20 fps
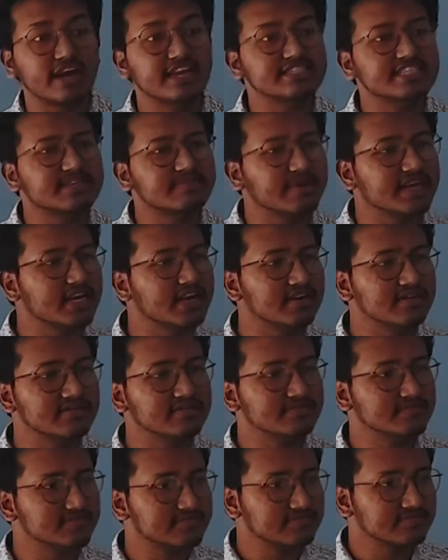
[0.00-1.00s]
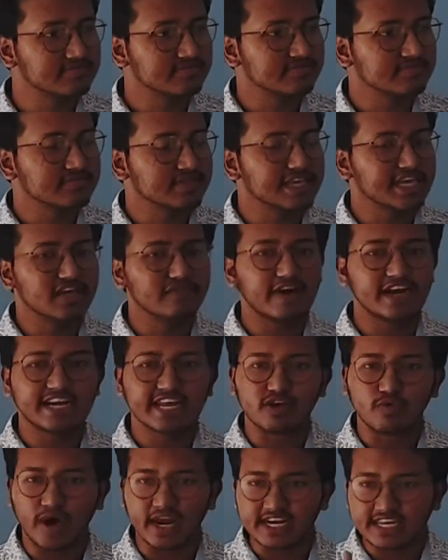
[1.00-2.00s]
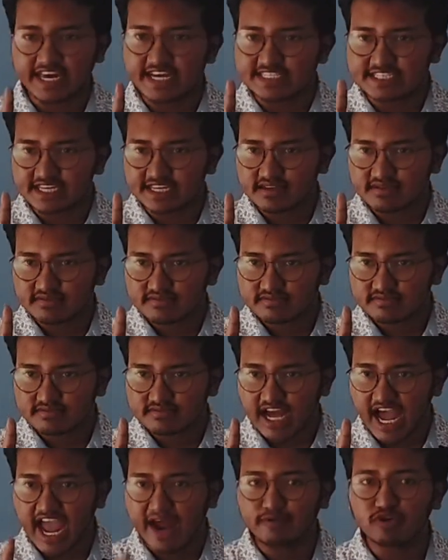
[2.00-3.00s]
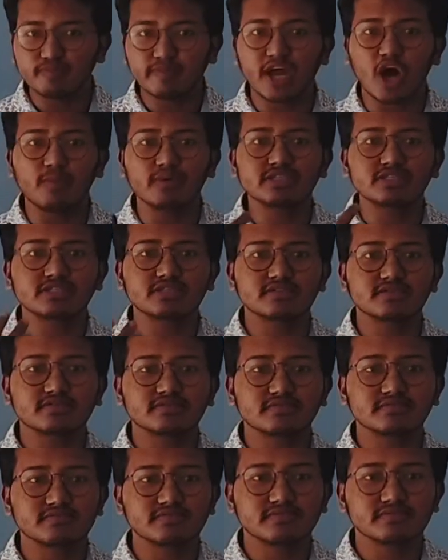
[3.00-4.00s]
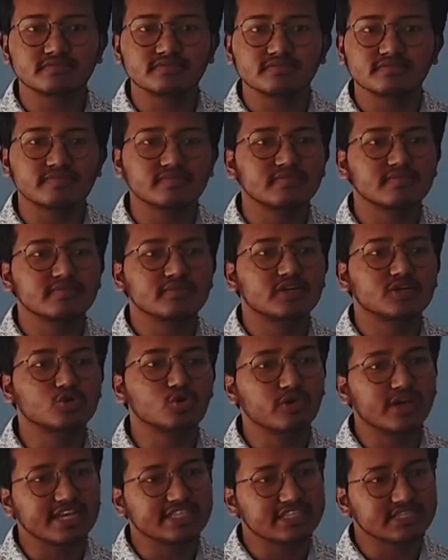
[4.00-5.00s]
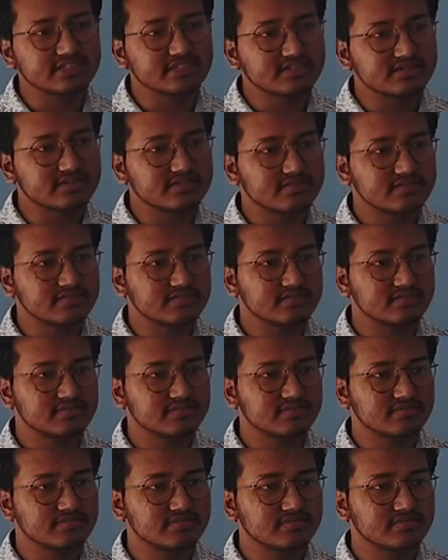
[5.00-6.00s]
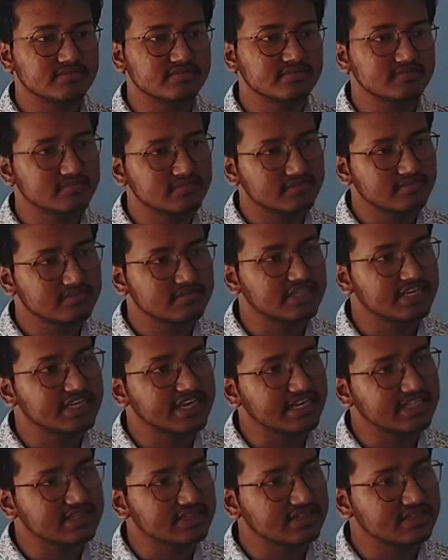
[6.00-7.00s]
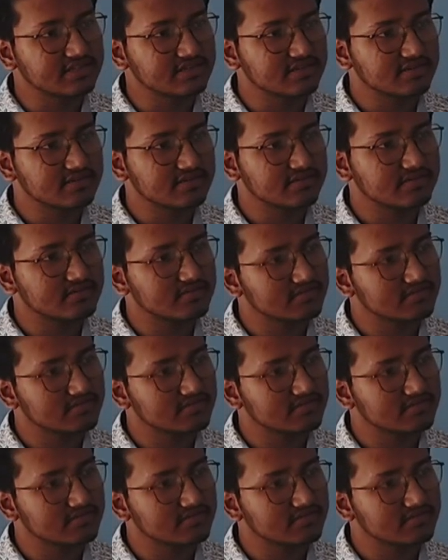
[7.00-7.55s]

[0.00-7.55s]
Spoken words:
What does it mean? If I take 1 kg, I have to pay how much? 2 kgs? 3 kgs?